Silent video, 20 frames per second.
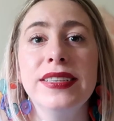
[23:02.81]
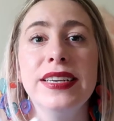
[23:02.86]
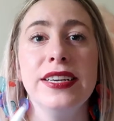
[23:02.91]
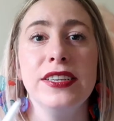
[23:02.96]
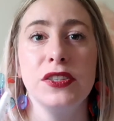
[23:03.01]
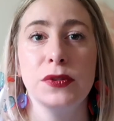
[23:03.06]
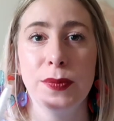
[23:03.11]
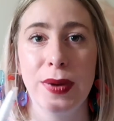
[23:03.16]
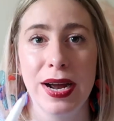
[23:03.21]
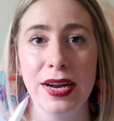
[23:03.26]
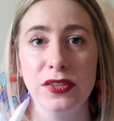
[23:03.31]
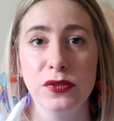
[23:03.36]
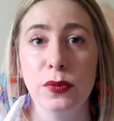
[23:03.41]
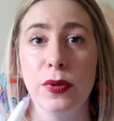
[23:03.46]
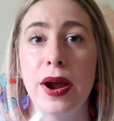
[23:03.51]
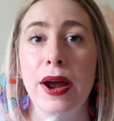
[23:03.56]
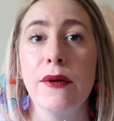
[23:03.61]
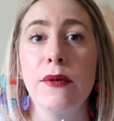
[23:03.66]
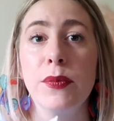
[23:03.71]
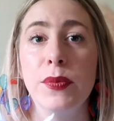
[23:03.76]
seeing spots
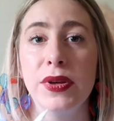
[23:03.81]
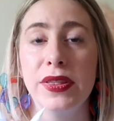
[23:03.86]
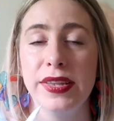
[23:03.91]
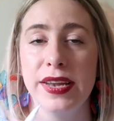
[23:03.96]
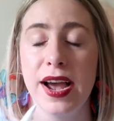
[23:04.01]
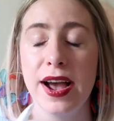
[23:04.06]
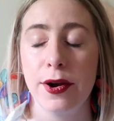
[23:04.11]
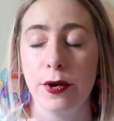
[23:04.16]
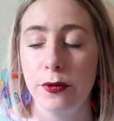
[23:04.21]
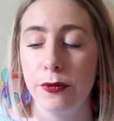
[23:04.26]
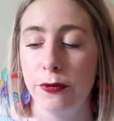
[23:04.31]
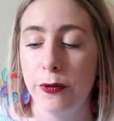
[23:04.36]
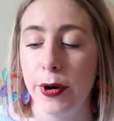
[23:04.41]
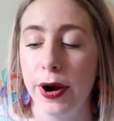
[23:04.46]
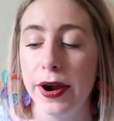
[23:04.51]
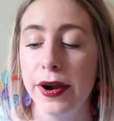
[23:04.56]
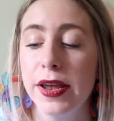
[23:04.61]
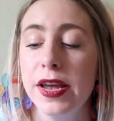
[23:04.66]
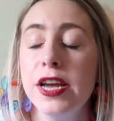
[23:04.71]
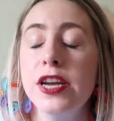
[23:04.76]
where I would put the
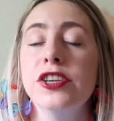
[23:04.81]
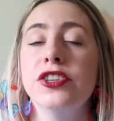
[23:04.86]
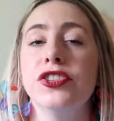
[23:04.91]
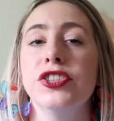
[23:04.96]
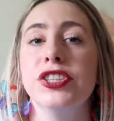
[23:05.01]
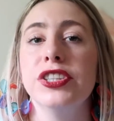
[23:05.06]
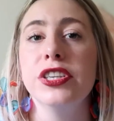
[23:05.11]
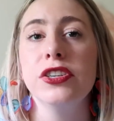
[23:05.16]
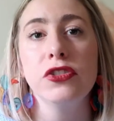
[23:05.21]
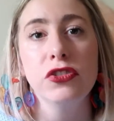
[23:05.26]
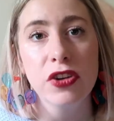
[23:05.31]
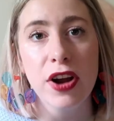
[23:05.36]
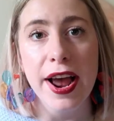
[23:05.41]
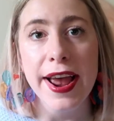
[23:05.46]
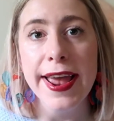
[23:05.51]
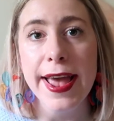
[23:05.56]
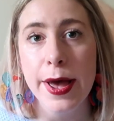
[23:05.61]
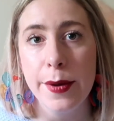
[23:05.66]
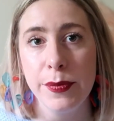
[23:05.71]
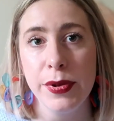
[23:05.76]
Aquaphor. She said
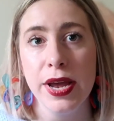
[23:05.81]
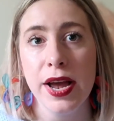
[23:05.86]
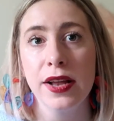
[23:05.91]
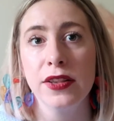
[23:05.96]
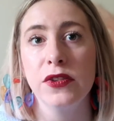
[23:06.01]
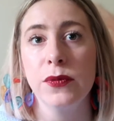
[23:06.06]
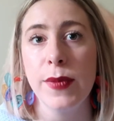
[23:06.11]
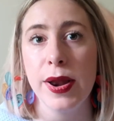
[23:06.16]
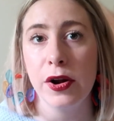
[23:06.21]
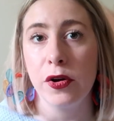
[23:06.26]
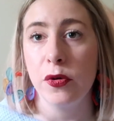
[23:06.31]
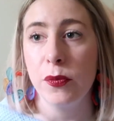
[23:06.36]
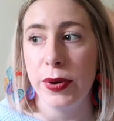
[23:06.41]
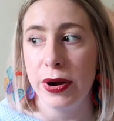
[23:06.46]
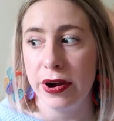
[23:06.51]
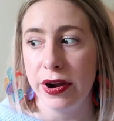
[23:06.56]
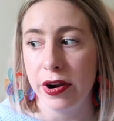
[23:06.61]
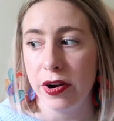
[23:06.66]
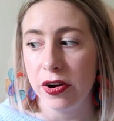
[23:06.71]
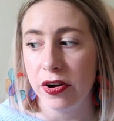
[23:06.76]
try Epionce Medical
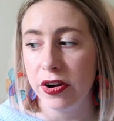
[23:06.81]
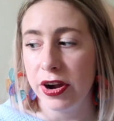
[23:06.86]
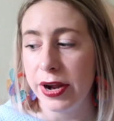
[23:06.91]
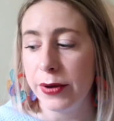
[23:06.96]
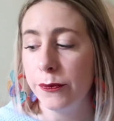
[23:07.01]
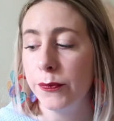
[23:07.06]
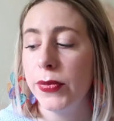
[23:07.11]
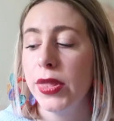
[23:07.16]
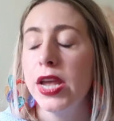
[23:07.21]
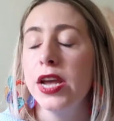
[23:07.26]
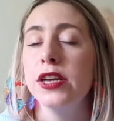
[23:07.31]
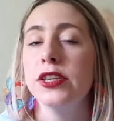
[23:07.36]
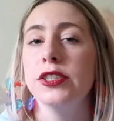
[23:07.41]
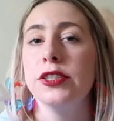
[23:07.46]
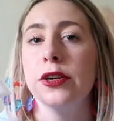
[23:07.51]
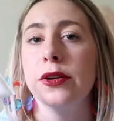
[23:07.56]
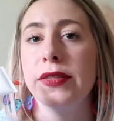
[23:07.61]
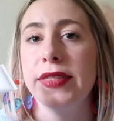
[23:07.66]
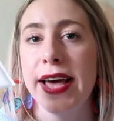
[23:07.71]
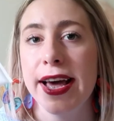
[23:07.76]
Barrier Cream.
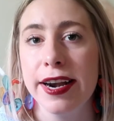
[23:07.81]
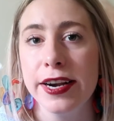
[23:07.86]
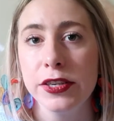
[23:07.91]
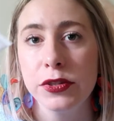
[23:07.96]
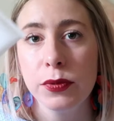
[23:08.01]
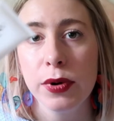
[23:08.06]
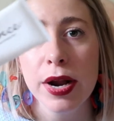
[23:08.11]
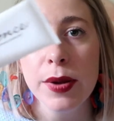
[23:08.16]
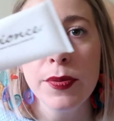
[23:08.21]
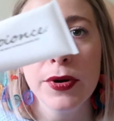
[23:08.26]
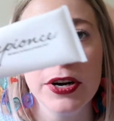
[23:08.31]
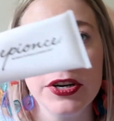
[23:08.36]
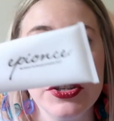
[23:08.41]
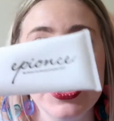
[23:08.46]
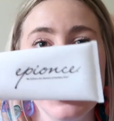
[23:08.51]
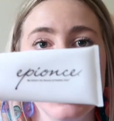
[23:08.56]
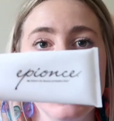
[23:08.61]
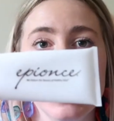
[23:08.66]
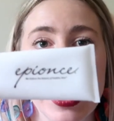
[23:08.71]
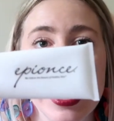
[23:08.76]
So that is what I
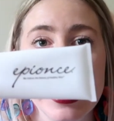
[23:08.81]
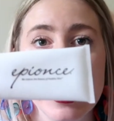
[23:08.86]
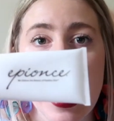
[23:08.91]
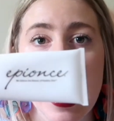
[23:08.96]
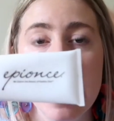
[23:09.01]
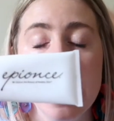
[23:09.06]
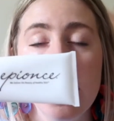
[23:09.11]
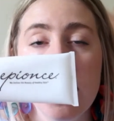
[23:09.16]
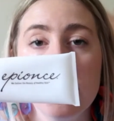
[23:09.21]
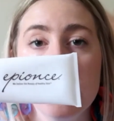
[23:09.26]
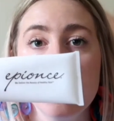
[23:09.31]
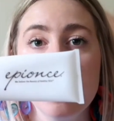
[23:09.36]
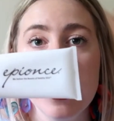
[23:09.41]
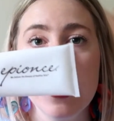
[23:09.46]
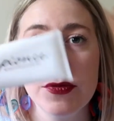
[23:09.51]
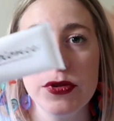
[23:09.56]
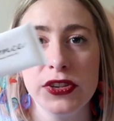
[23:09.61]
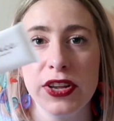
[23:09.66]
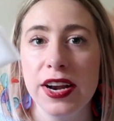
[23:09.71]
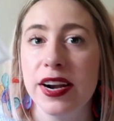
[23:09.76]
purchased. I got it off of
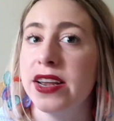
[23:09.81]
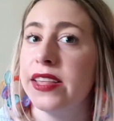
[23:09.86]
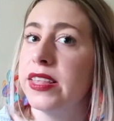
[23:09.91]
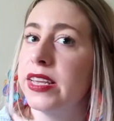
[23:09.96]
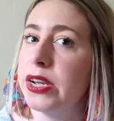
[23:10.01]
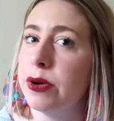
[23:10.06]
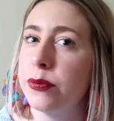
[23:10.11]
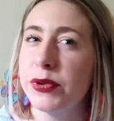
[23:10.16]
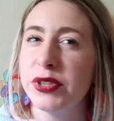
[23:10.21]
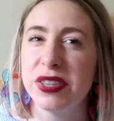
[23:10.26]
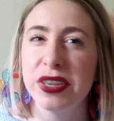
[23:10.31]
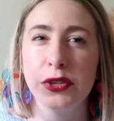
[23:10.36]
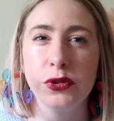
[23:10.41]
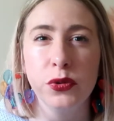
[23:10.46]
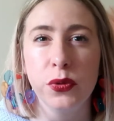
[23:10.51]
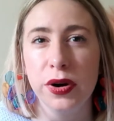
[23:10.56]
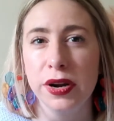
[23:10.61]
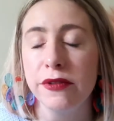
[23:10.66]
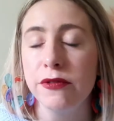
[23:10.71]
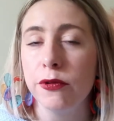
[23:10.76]
Amazon. I think it was like
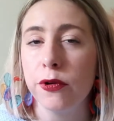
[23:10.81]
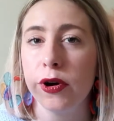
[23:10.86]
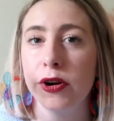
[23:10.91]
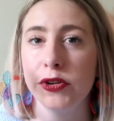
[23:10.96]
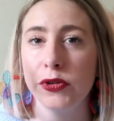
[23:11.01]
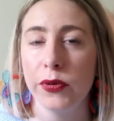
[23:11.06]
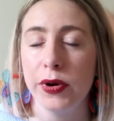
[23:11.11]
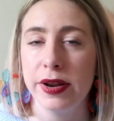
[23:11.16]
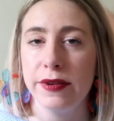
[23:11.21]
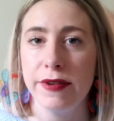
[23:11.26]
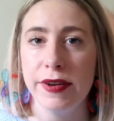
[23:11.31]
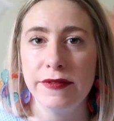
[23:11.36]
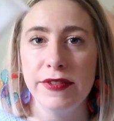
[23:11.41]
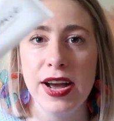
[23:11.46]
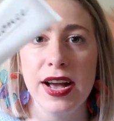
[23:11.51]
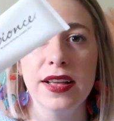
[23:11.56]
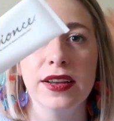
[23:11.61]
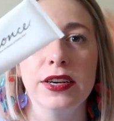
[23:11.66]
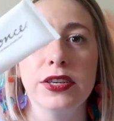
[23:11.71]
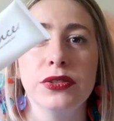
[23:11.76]
24 or
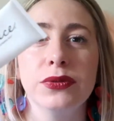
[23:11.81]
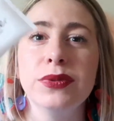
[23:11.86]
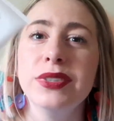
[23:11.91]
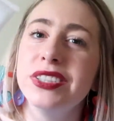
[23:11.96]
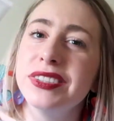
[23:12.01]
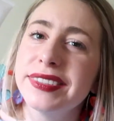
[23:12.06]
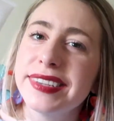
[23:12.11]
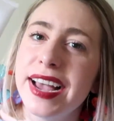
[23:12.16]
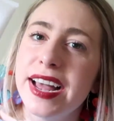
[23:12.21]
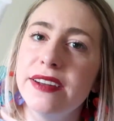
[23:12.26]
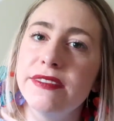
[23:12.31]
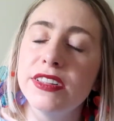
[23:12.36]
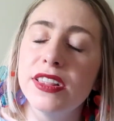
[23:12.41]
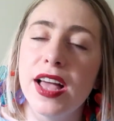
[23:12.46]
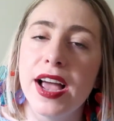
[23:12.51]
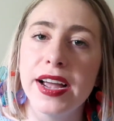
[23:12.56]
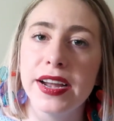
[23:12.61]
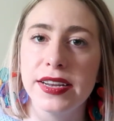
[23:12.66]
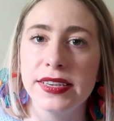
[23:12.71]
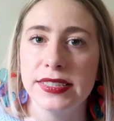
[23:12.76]
$25, which is kind of a
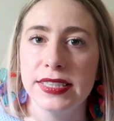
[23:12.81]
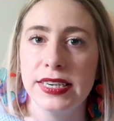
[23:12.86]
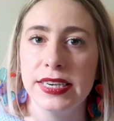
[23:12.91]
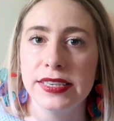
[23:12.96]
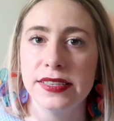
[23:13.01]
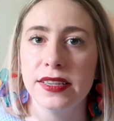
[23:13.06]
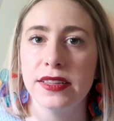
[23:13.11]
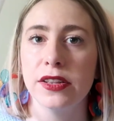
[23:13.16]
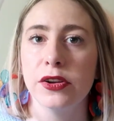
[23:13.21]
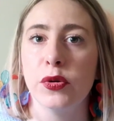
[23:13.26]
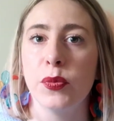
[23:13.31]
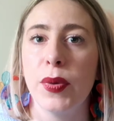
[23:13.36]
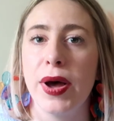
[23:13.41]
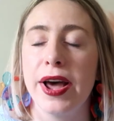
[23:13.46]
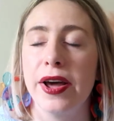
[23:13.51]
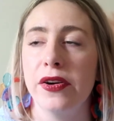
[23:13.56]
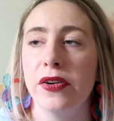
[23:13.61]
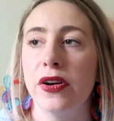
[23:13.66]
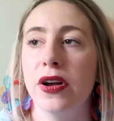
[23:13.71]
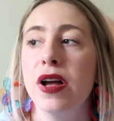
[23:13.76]
lot because it is a little
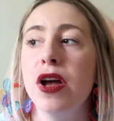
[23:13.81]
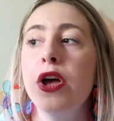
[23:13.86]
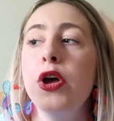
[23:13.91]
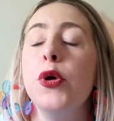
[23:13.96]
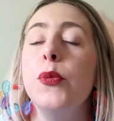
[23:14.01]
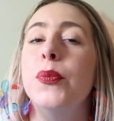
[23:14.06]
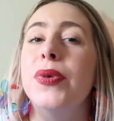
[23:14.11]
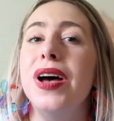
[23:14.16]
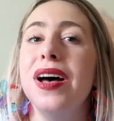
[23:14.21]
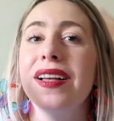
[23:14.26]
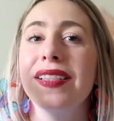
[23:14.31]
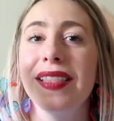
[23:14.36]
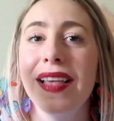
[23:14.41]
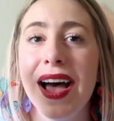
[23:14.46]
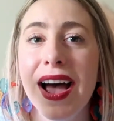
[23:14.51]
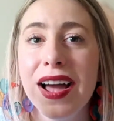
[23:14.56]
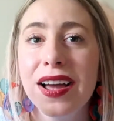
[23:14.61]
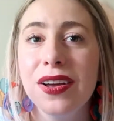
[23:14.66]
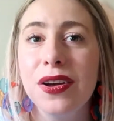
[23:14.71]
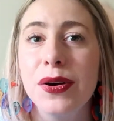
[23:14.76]
bottle, but a
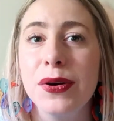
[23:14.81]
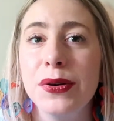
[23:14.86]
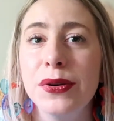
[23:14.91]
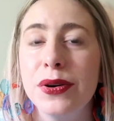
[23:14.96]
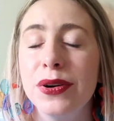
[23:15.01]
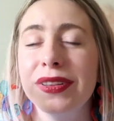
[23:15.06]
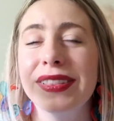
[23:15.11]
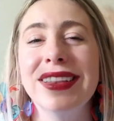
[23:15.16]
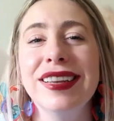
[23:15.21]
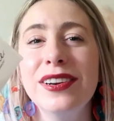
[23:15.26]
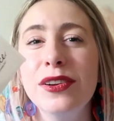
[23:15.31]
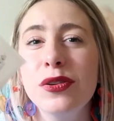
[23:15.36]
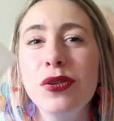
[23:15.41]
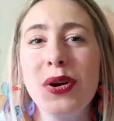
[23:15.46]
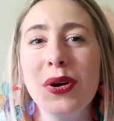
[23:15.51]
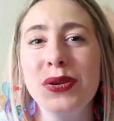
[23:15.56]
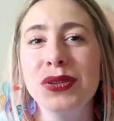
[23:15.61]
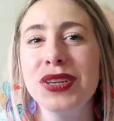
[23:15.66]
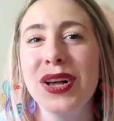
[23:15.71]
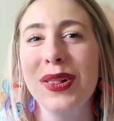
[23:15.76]
lot go or little
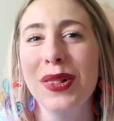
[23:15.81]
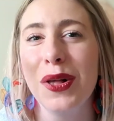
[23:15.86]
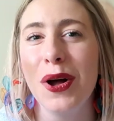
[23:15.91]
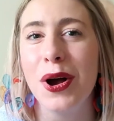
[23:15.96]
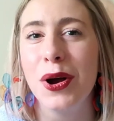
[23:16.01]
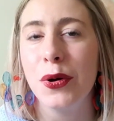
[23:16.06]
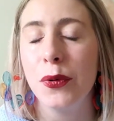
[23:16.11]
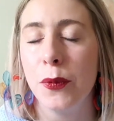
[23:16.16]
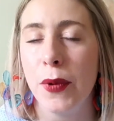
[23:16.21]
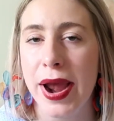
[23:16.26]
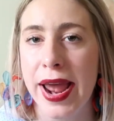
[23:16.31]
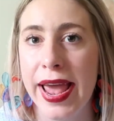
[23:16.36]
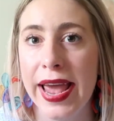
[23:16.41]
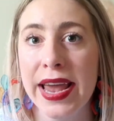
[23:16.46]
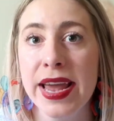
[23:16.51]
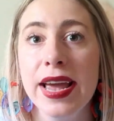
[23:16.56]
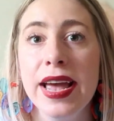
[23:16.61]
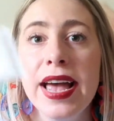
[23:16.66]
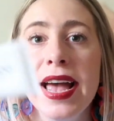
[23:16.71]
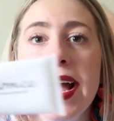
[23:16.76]
goes a long
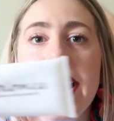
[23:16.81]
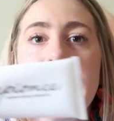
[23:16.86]
way.